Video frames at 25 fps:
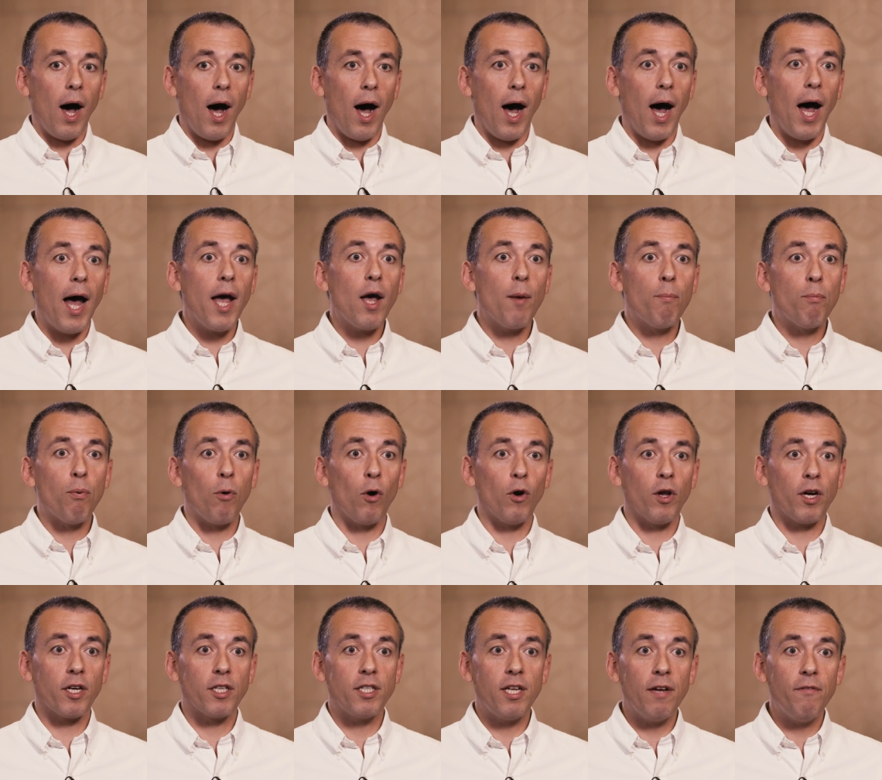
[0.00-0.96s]
Higher
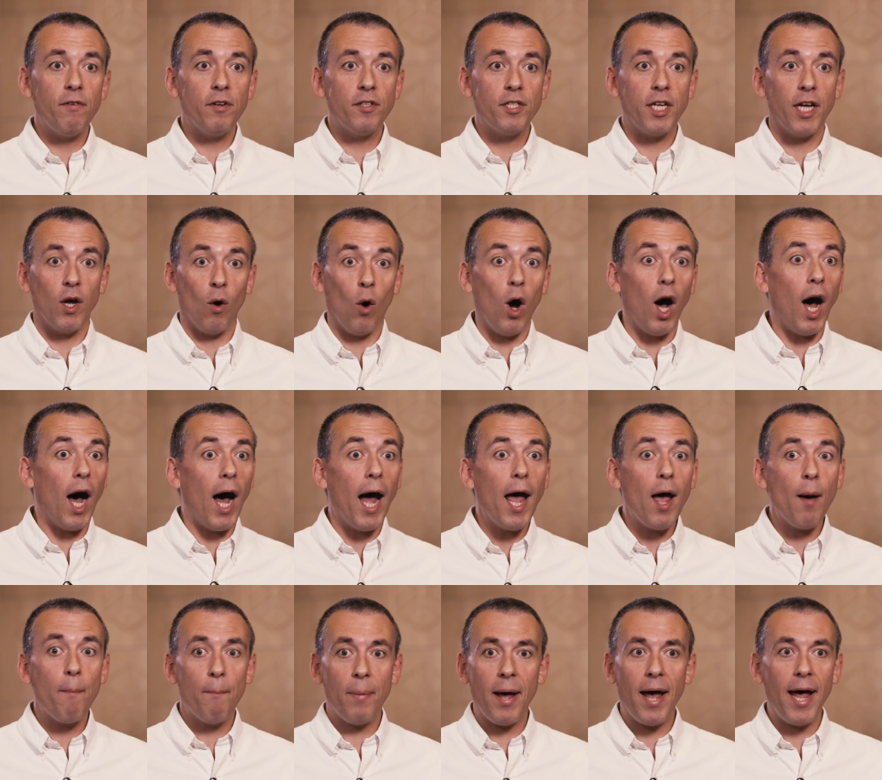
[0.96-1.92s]
productivity or
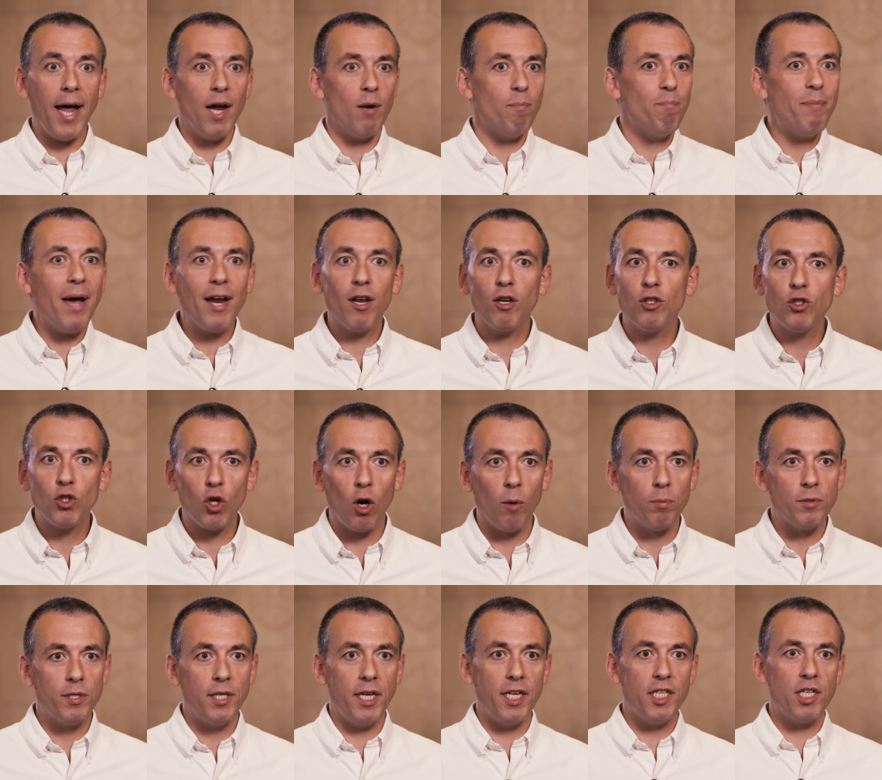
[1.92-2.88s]
higher paid, better
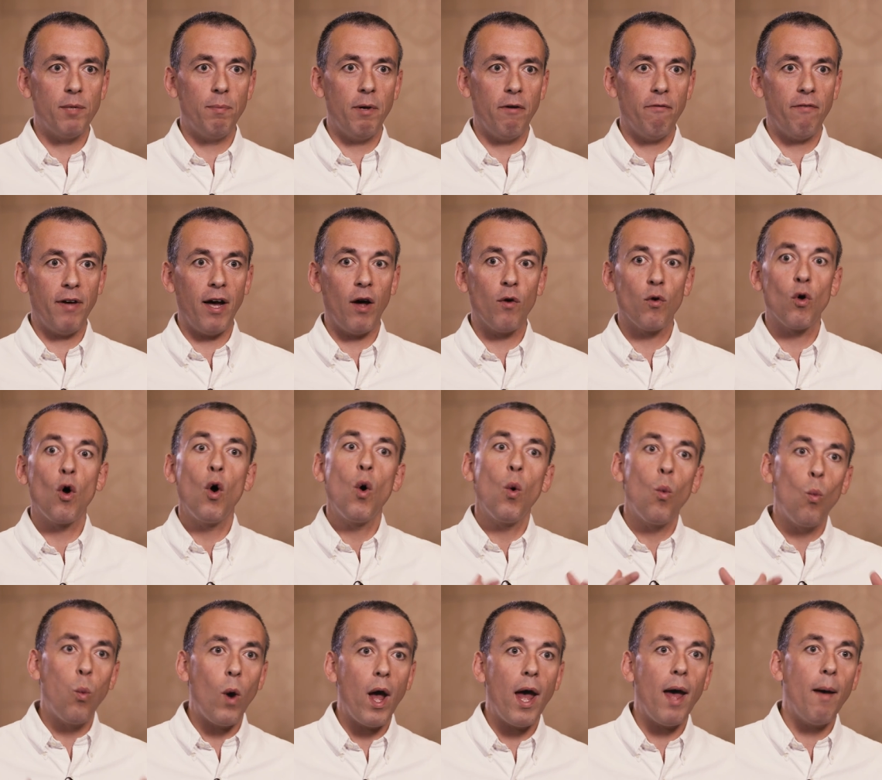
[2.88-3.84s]
jobs need to be found
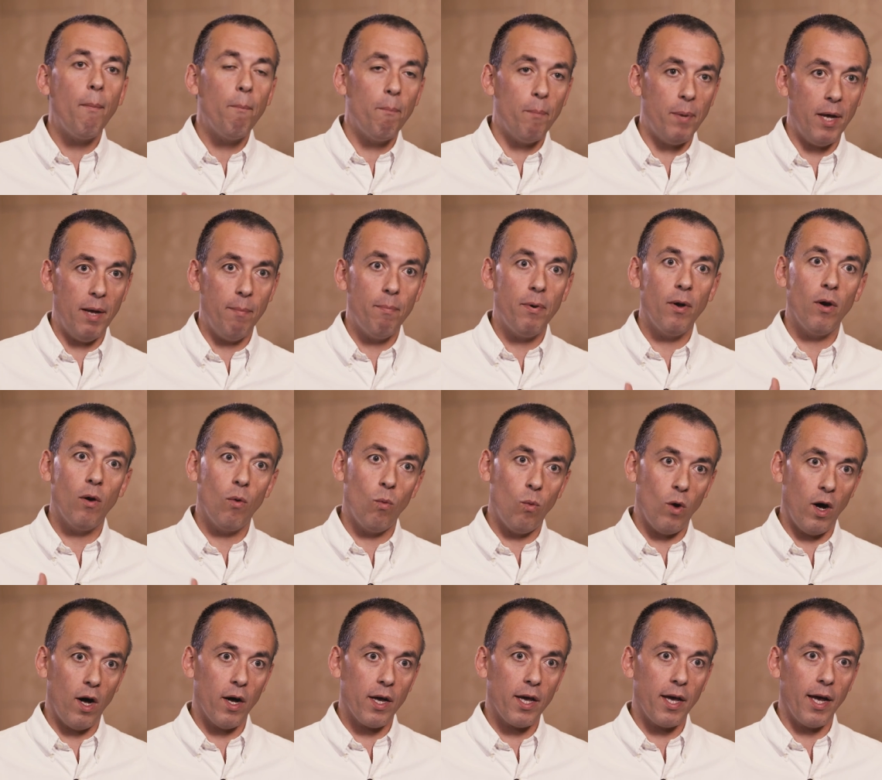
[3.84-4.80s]
where people are
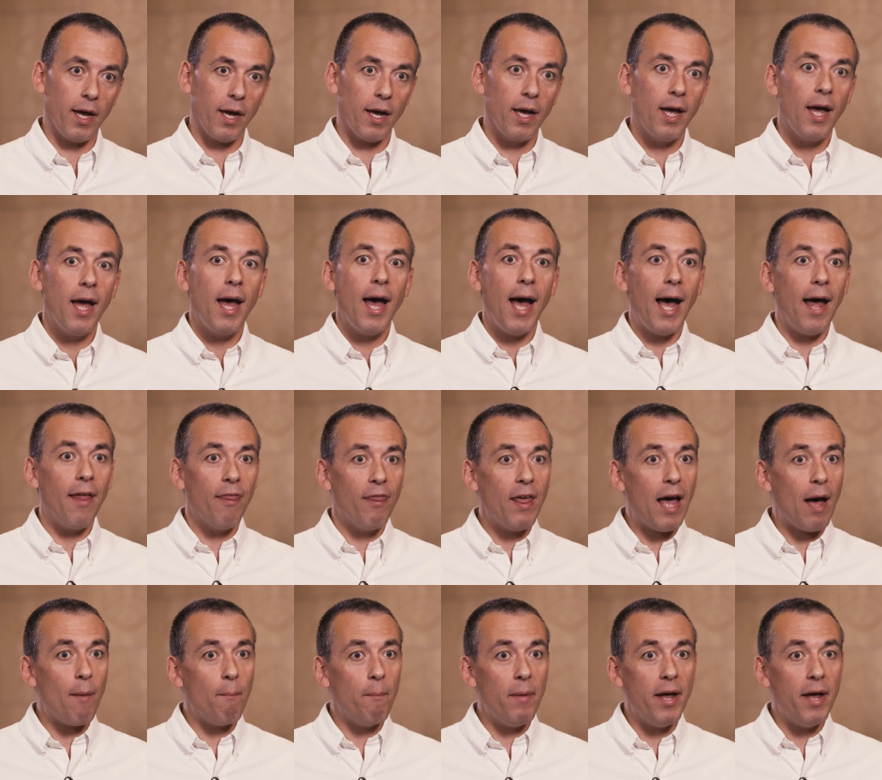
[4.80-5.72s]
working. And that